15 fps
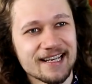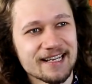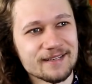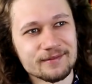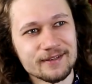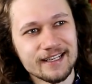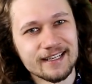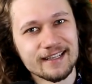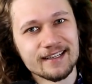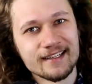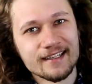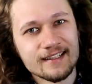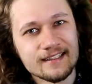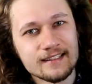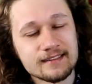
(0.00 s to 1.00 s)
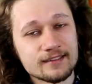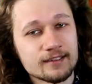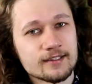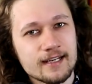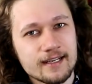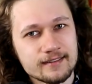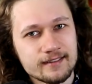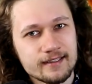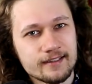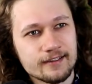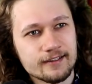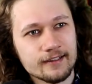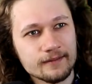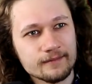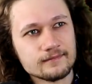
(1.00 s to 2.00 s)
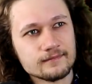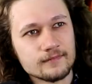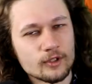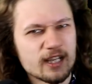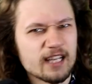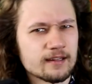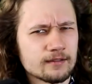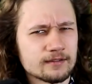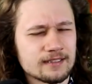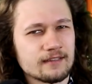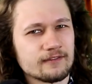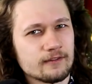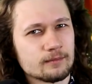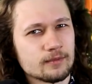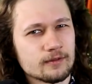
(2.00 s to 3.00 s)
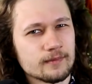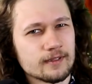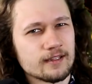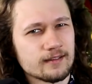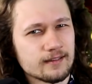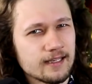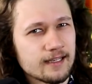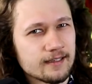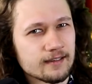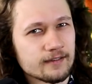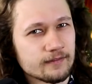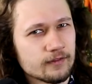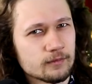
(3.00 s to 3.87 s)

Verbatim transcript: anyway, see you guys later. Look into self-improvement again if